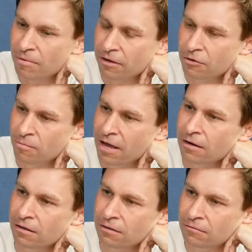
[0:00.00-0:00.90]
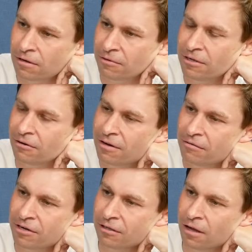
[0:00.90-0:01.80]
out humanity when we don't
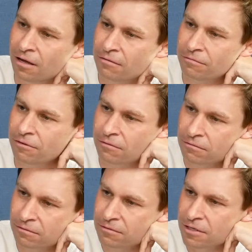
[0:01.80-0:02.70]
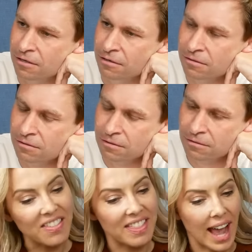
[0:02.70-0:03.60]
have any light for 10 years.
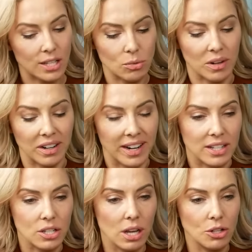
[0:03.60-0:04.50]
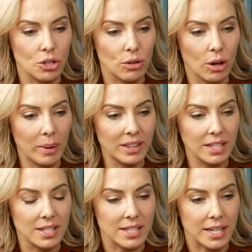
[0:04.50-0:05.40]
That's what it is. Do you know about the
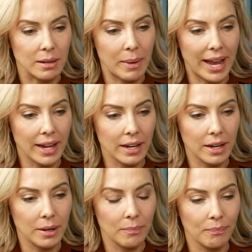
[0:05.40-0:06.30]
seed bank?